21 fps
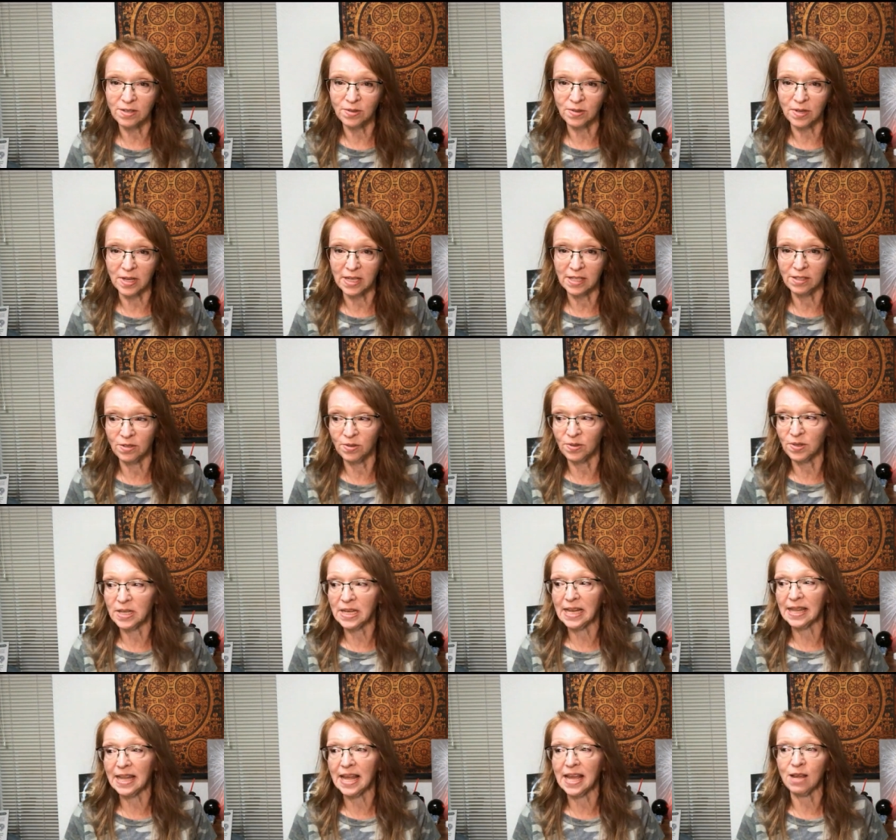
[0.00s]
it, and do it
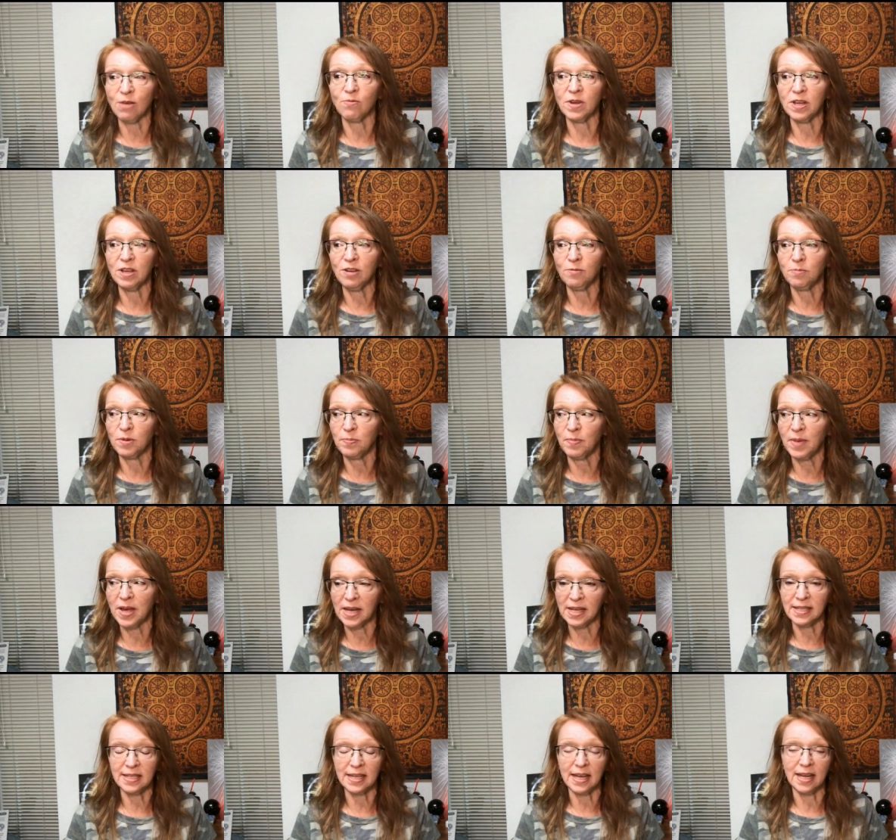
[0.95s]
like when you've been
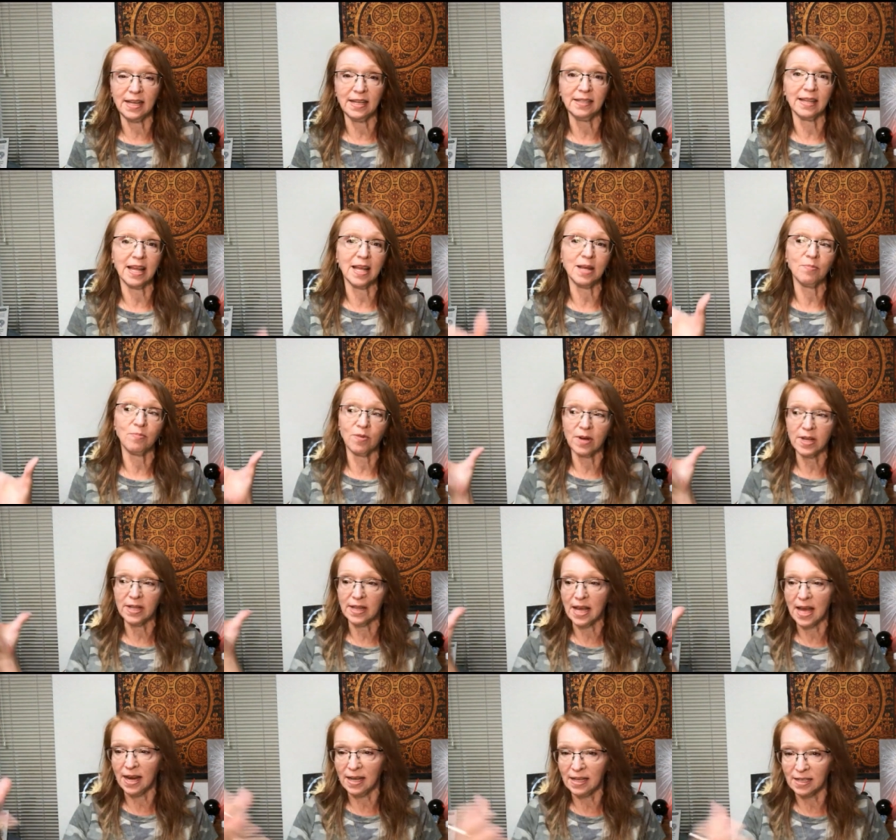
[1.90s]
meditating, like bring
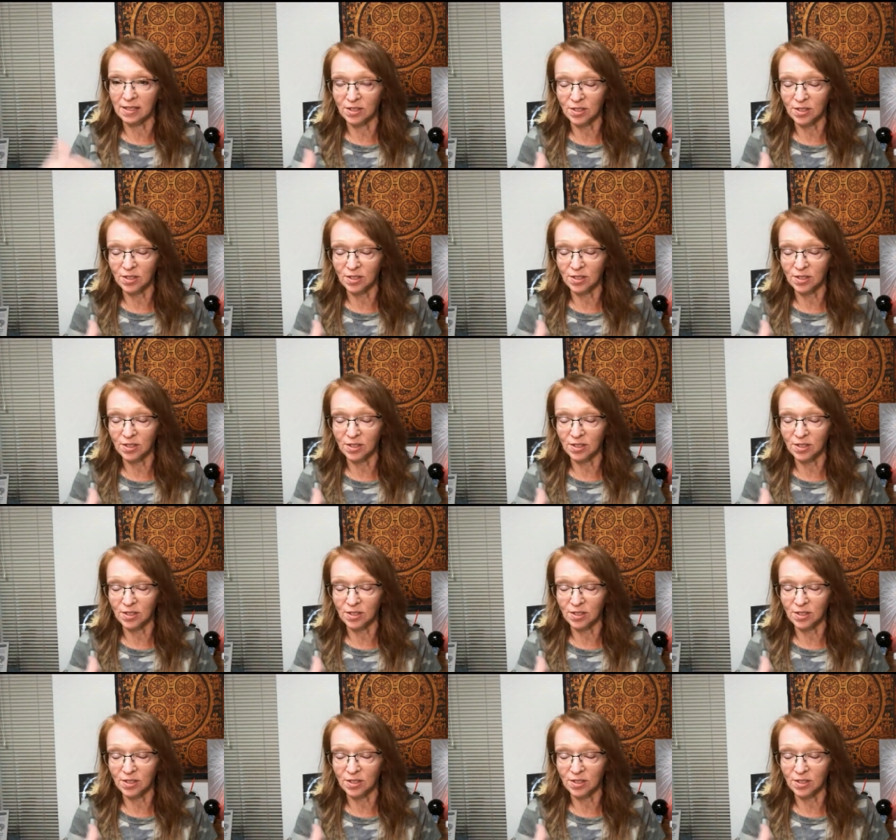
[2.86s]
that in.